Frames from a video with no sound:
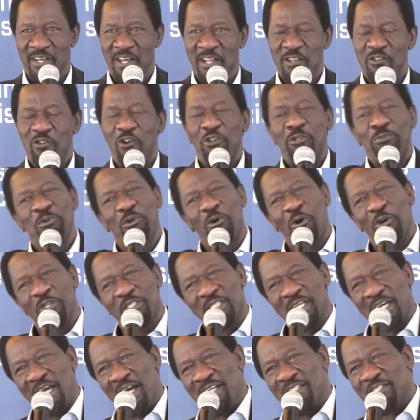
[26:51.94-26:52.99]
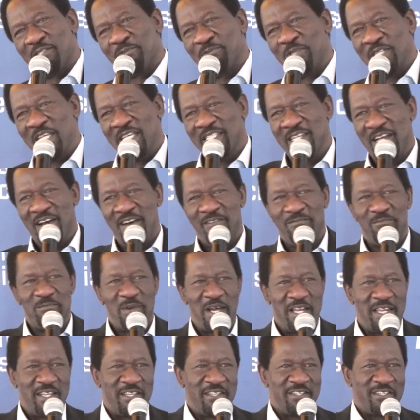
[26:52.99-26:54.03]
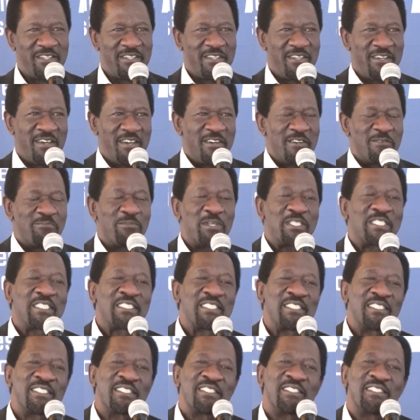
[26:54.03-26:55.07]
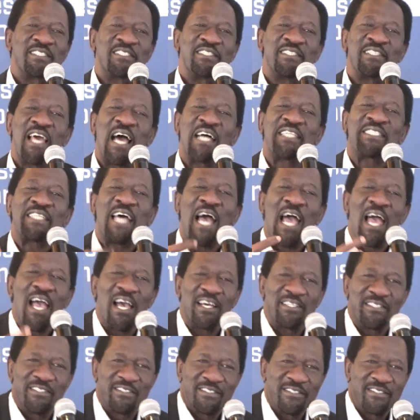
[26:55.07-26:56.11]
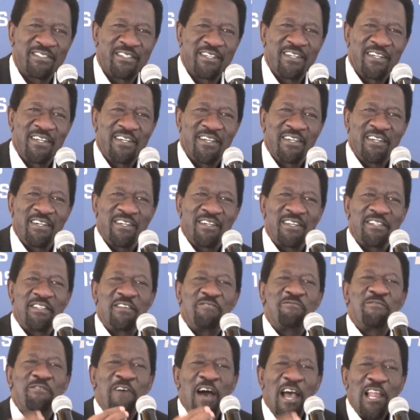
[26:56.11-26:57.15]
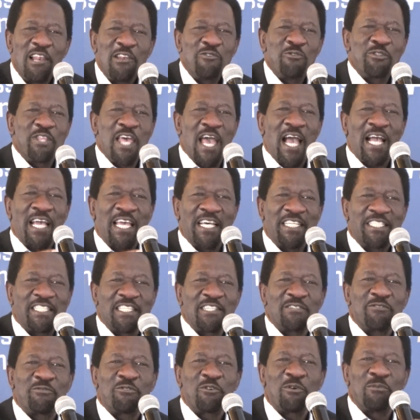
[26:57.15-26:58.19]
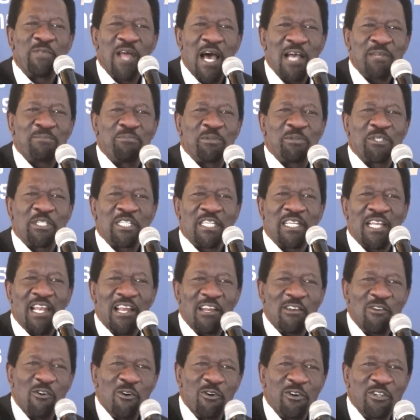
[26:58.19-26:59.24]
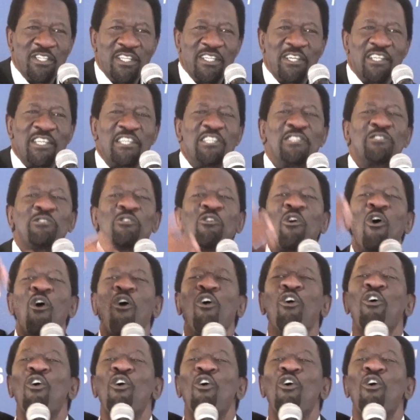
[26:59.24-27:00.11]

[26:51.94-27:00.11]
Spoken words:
Not because the customer doesn't have money, but they are tired. The value they are getting from that particular loan is long